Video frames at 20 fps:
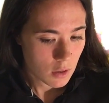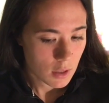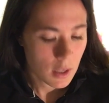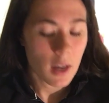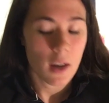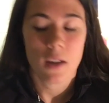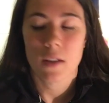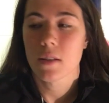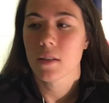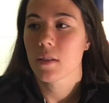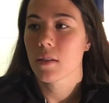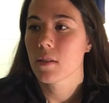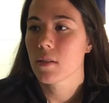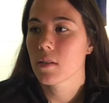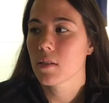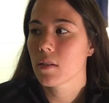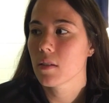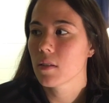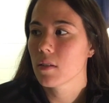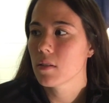yeah,
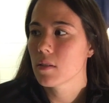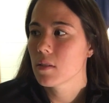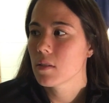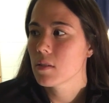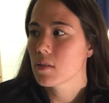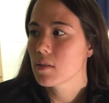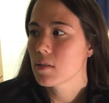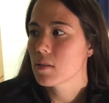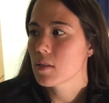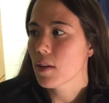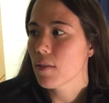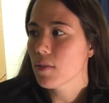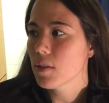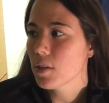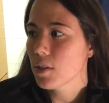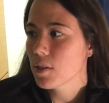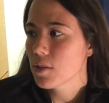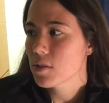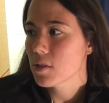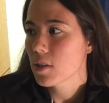7
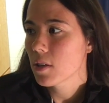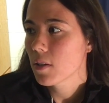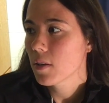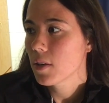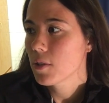years ago,